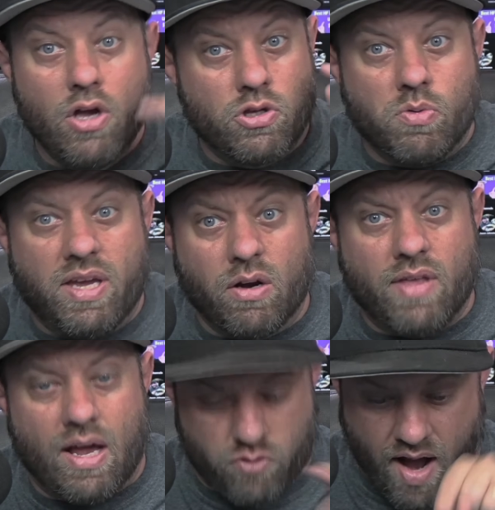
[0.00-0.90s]
you hear
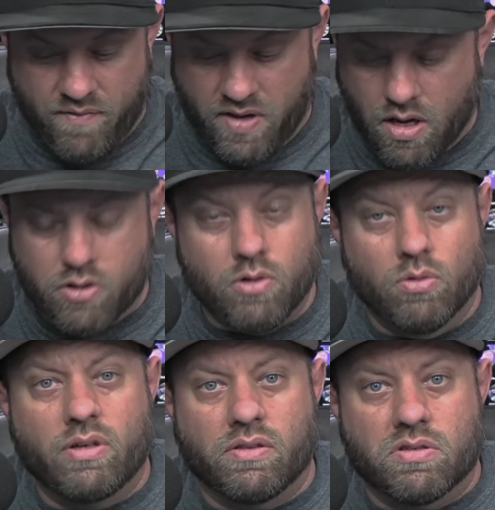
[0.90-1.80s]
that traffic, you
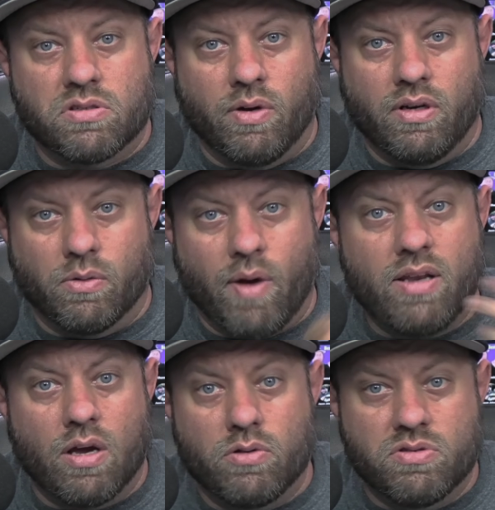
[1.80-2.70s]
look at the screen of the
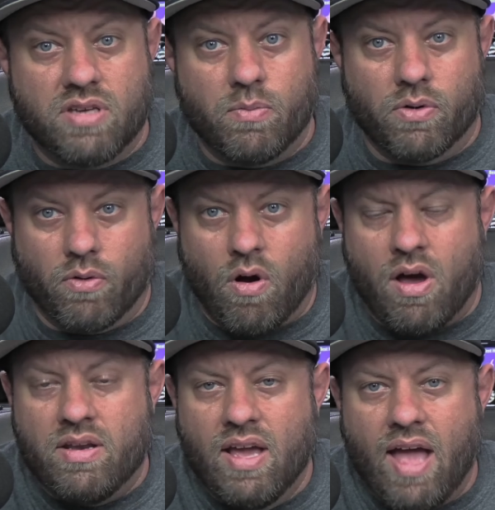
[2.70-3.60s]
radio, you see where they're
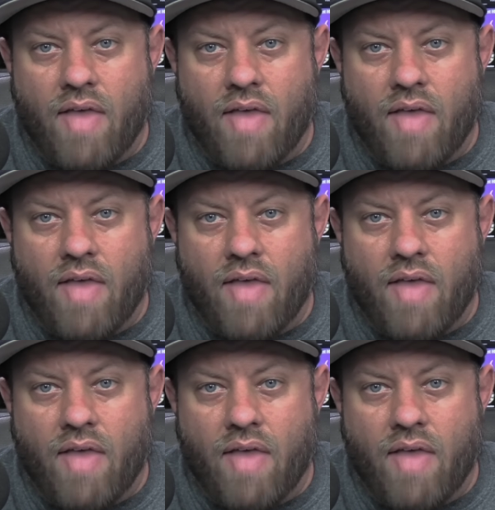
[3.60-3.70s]
on,